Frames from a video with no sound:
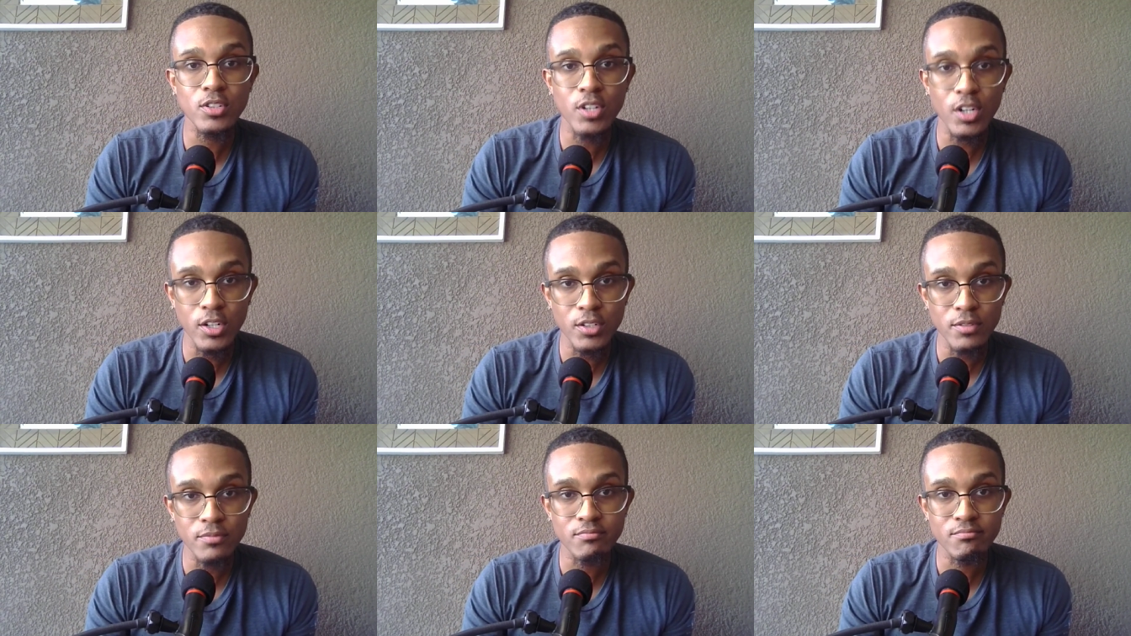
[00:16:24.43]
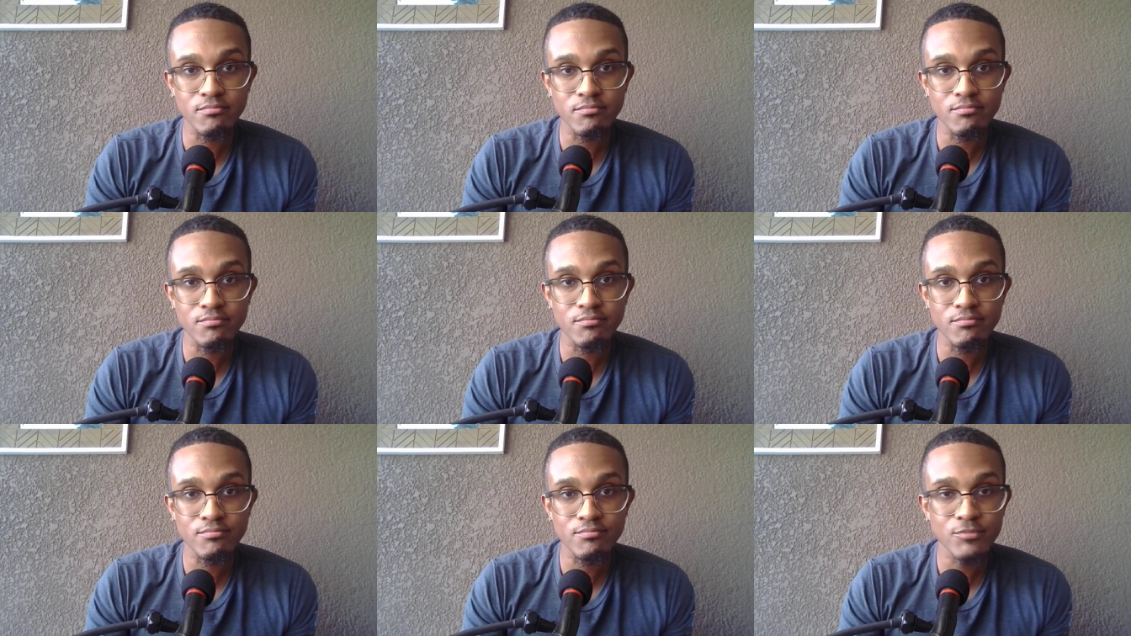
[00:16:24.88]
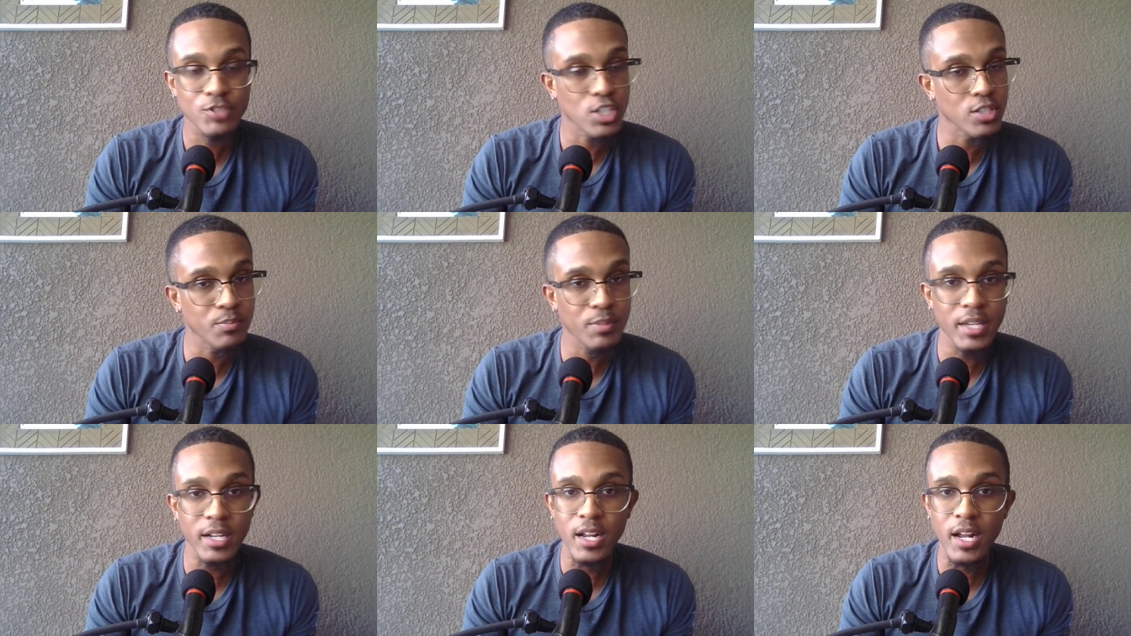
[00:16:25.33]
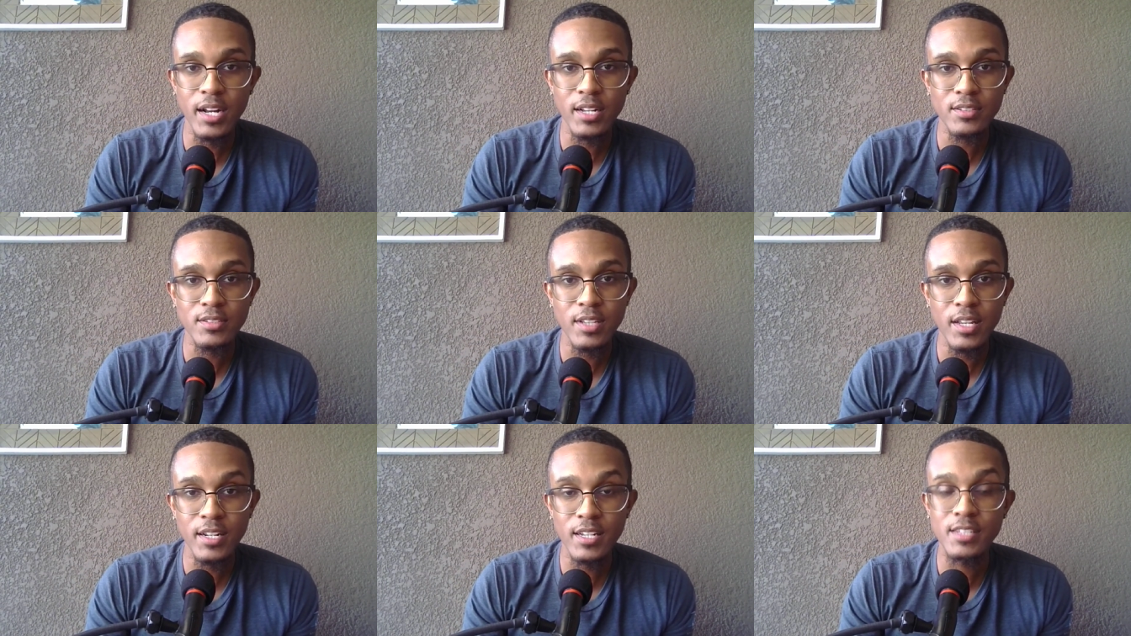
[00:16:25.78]
Kurt, just being
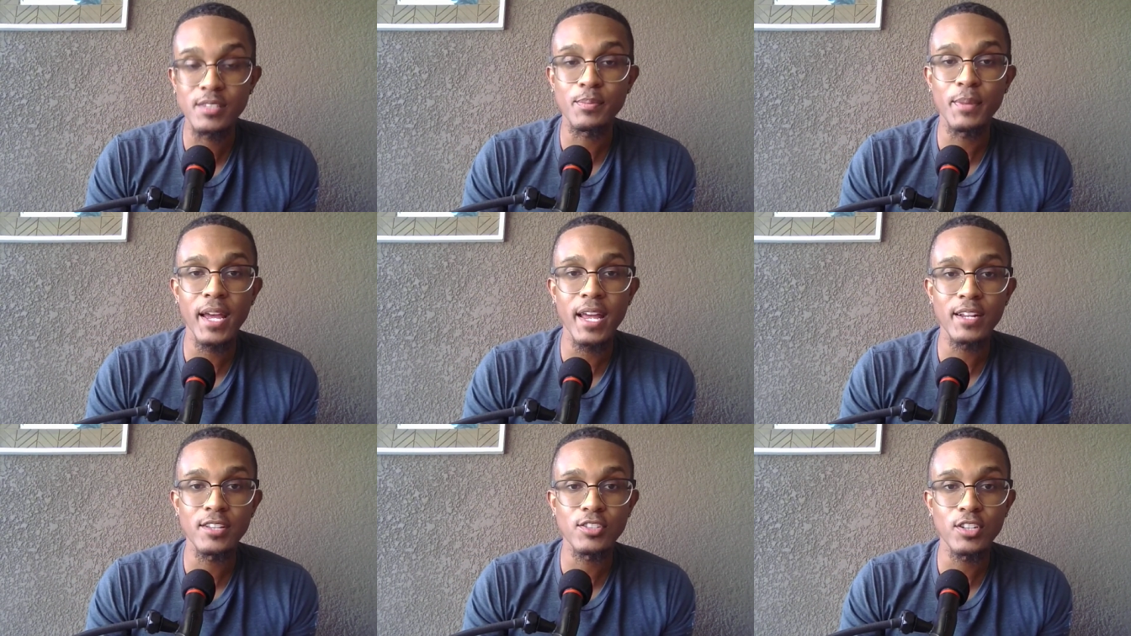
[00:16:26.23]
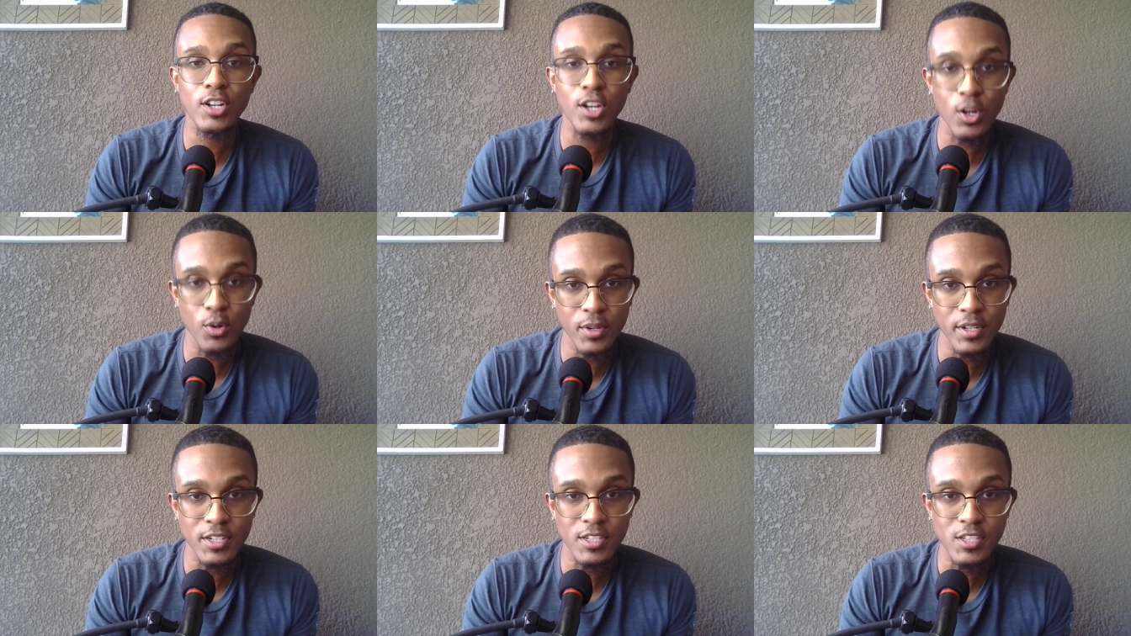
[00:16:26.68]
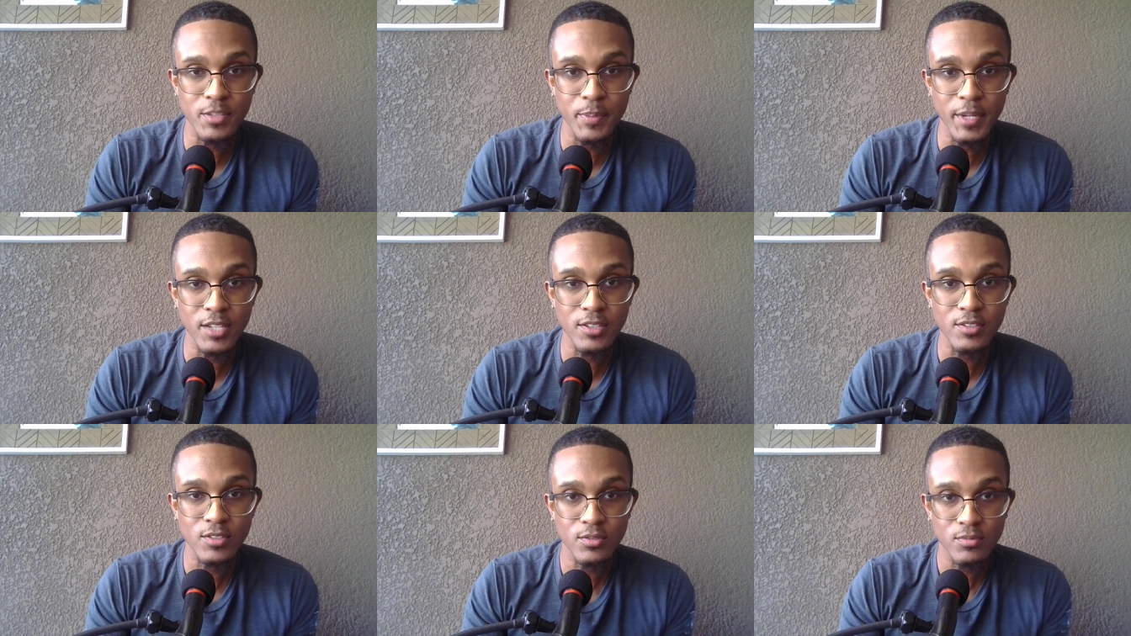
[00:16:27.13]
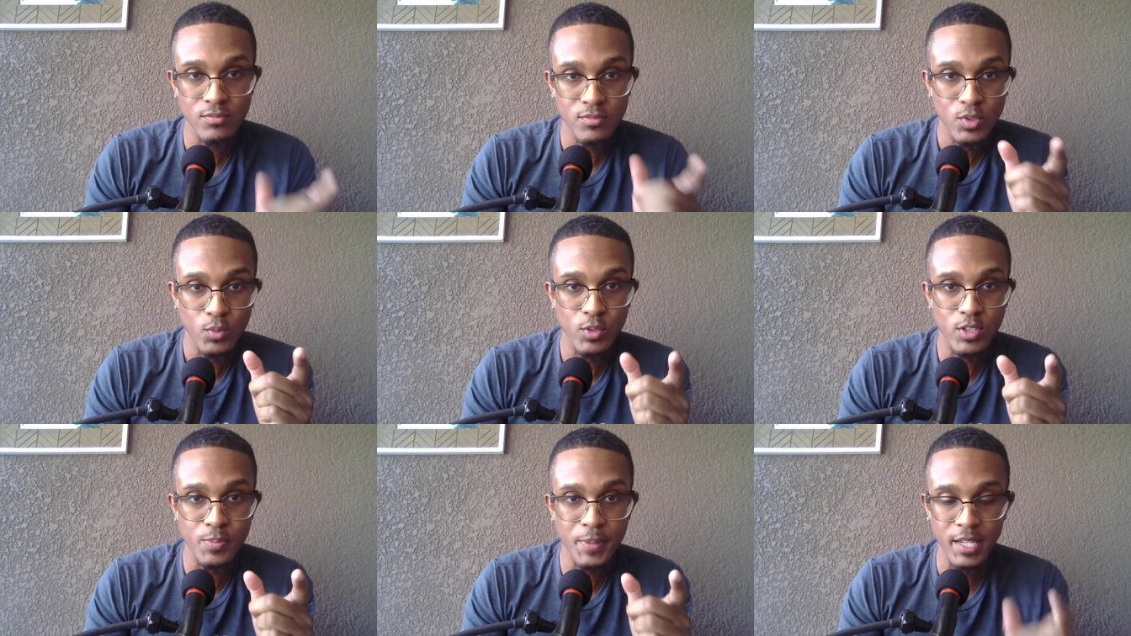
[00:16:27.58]
honest. And this man is a goat in the space.
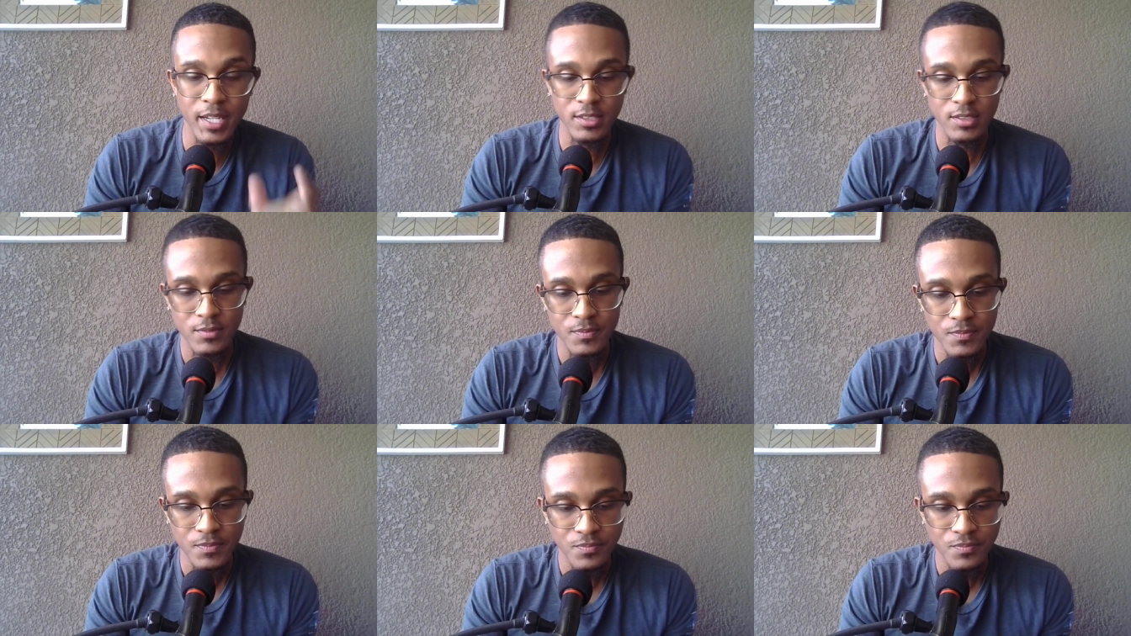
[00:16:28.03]
Respect.